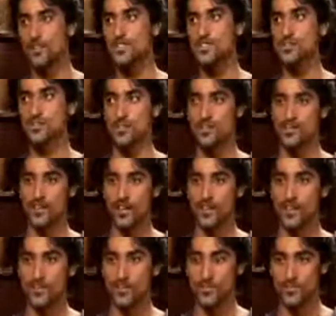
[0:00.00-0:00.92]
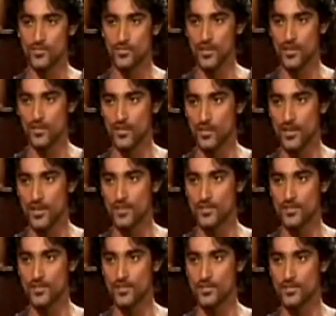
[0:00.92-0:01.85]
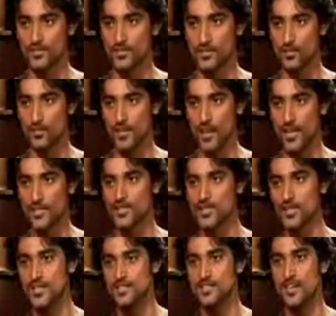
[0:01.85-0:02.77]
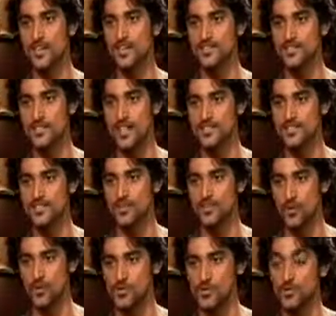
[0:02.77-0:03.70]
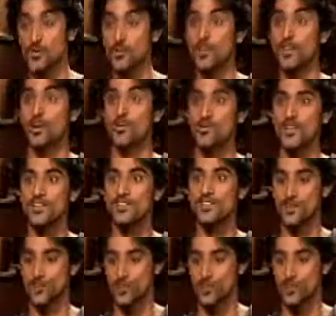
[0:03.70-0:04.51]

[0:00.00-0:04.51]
Which is what we've tried to do. We've tried to look at it from as many sides as is possible without being